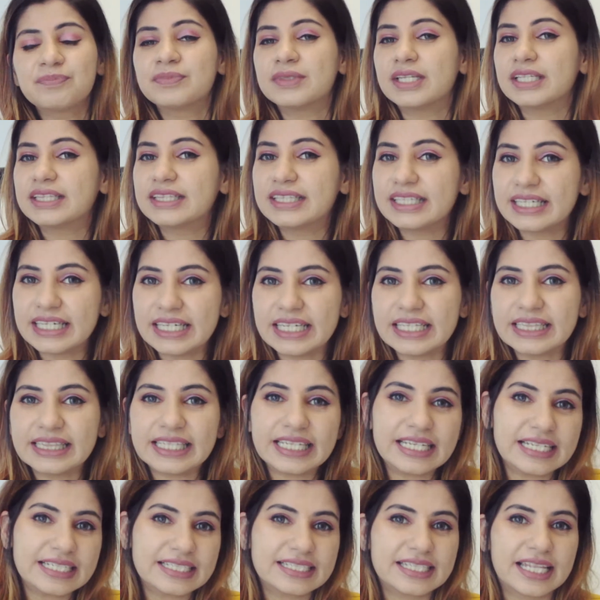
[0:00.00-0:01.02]
The 3
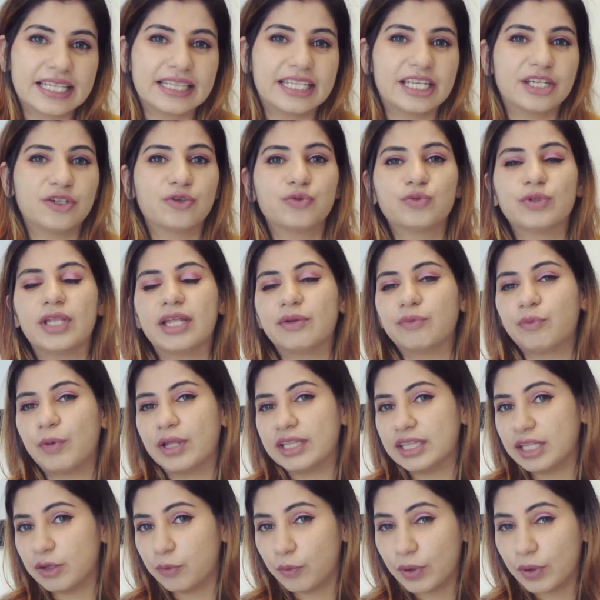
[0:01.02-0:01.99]
things that they do that when they